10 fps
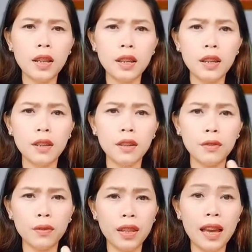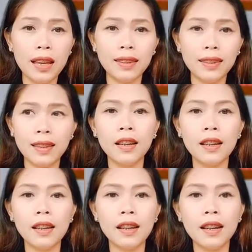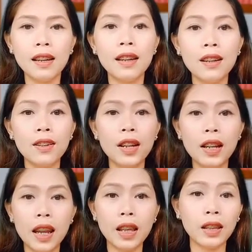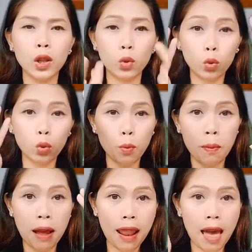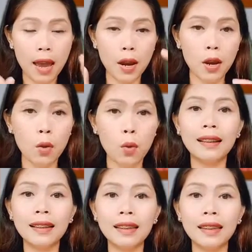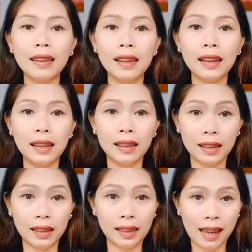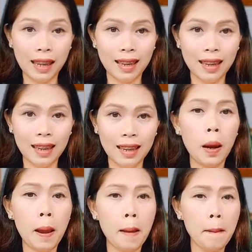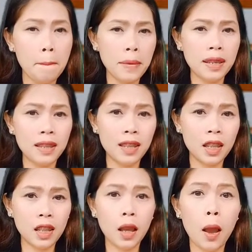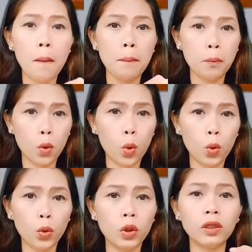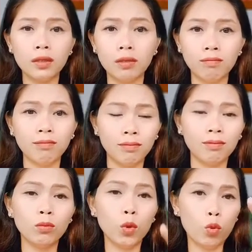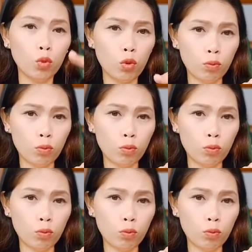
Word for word: Believed to be related to the Malay word titik, which means point, dot, or drop.